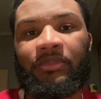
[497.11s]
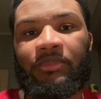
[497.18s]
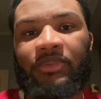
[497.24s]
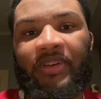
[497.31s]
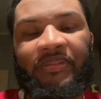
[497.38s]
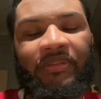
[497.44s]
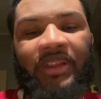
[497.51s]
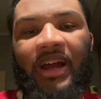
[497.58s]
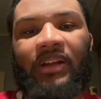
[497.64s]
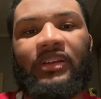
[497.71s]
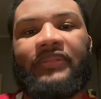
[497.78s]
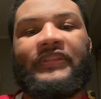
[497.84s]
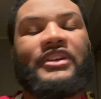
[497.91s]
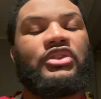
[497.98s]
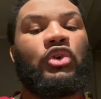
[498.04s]

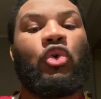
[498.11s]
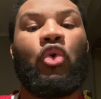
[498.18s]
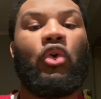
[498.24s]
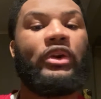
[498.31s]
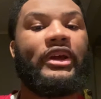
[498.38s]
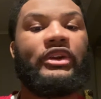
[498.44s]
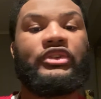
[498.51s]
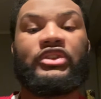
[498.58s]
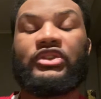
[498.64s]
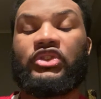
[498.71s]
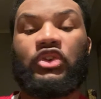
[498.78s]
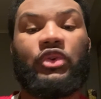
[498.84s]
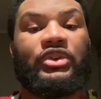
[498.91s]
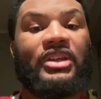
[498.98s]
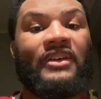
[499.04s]
coordinators in
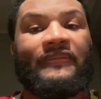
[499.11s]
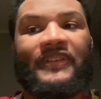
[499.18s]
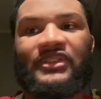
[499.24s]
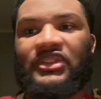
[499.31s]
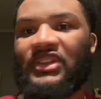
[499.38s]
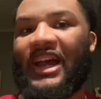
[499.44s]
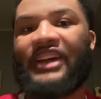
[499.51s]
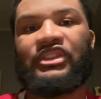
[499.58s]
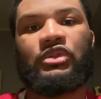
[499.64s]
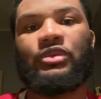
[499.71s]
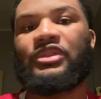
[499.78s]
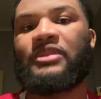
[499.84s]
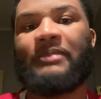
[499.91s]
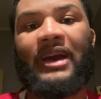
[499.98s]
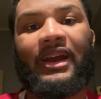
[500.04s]
certain defenses has to
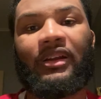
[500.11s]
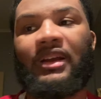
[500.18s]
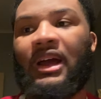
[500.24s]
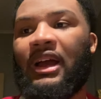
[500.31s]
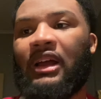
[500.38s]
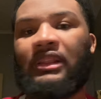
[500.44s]
respect.